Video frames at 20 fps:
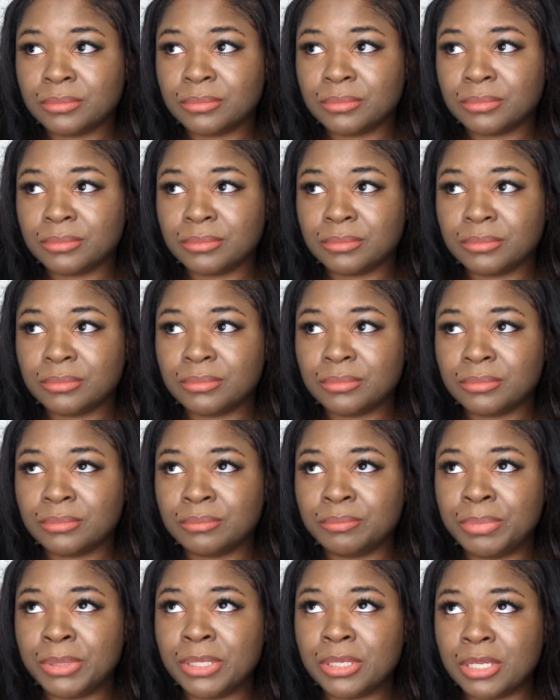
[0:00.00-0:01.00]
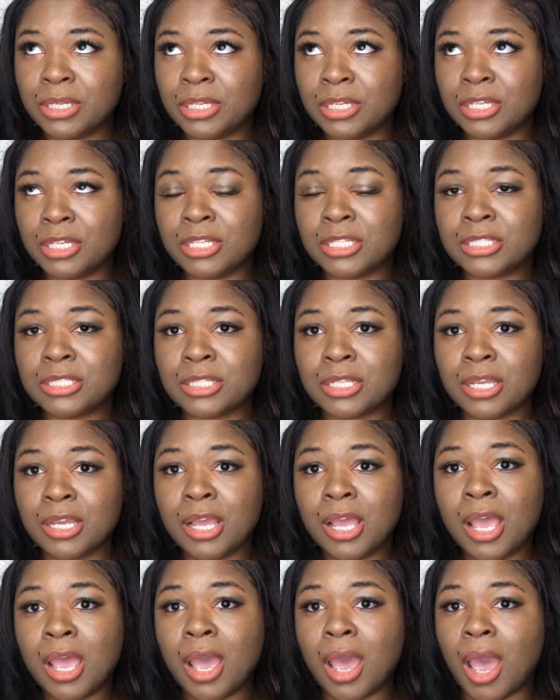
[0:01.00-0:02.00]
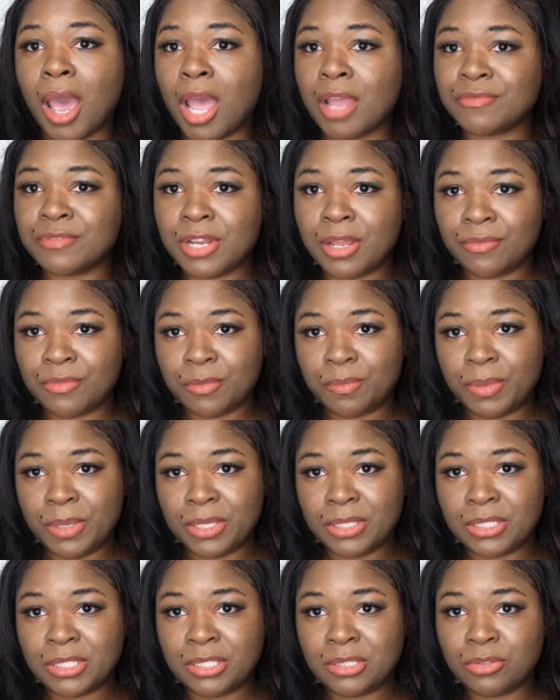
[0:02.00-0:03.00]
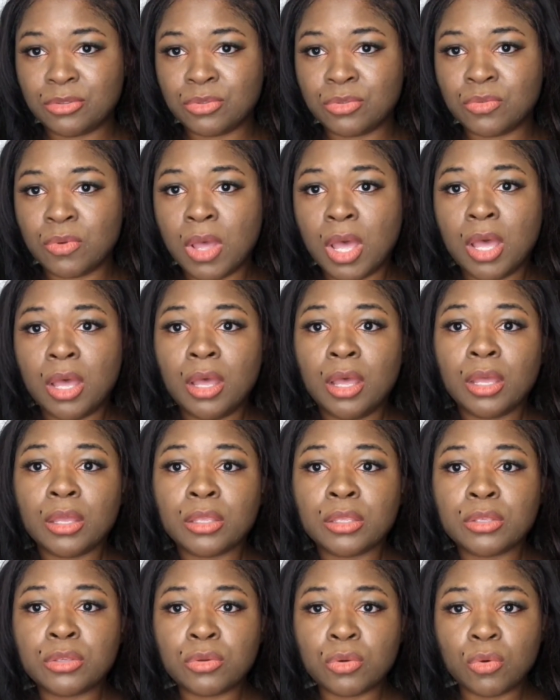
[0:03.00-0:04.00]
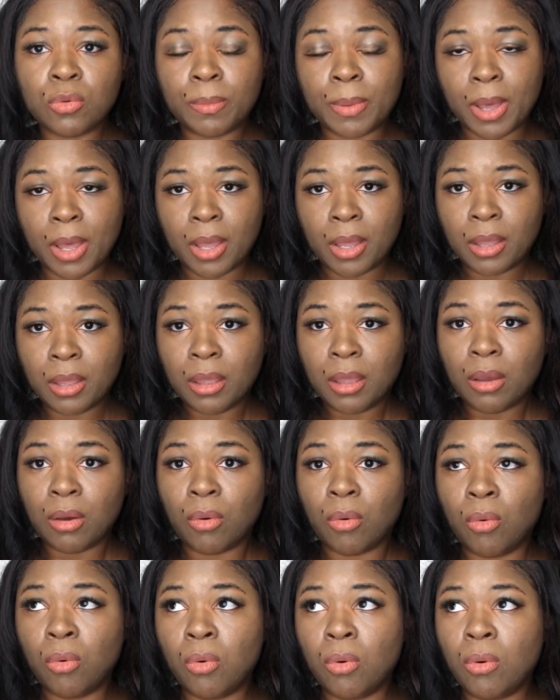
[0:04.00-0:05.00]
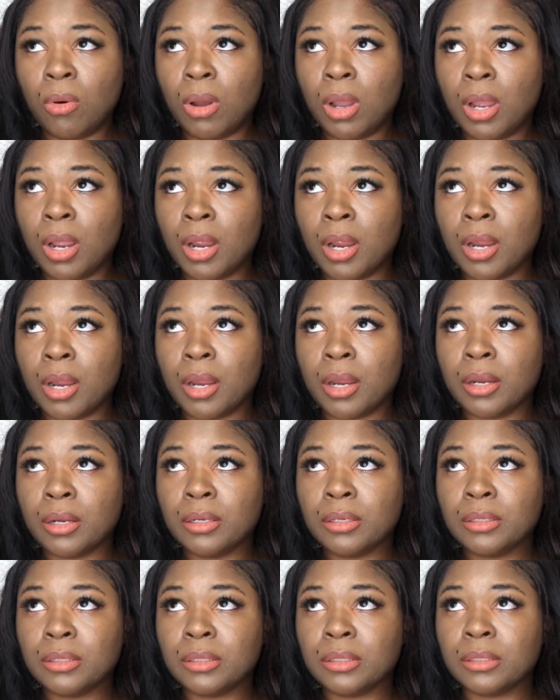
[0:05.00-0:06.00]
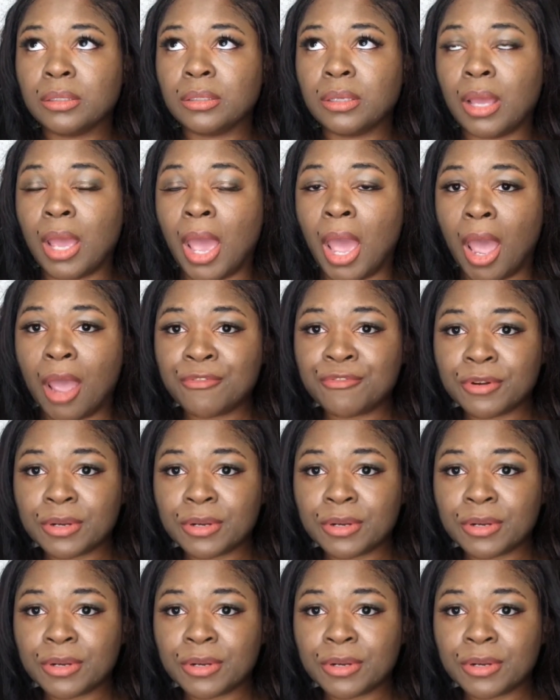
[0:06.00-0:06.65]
because I've never been to Cuba or Africa.